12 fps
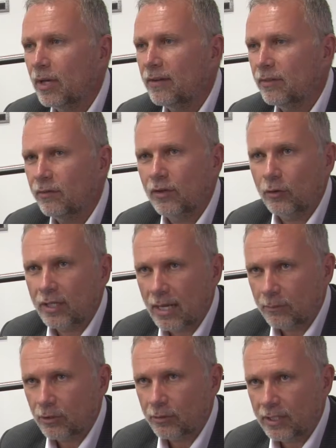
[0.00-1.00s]
have the
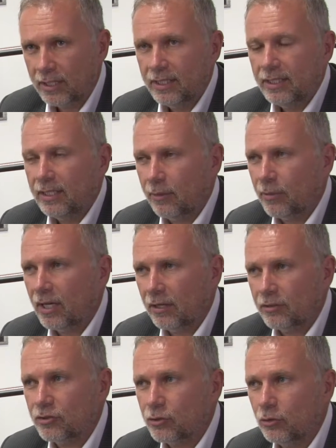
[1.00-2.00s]
vocabulary and be
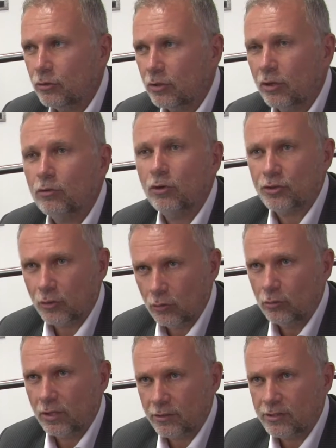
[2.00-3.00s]
able to talk across
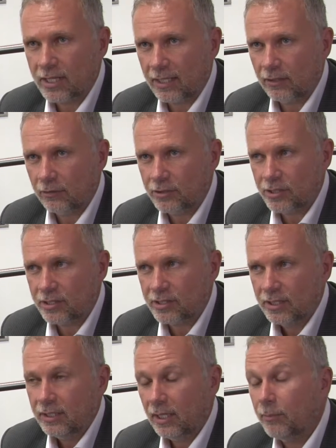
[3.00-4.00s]
all those technologies
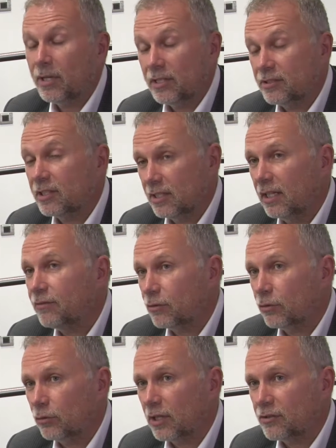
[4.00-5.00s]
and be able to
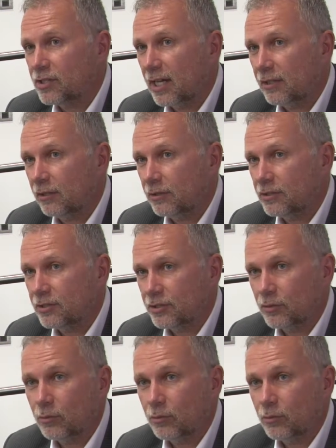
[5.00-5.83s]
deliver on all those technologies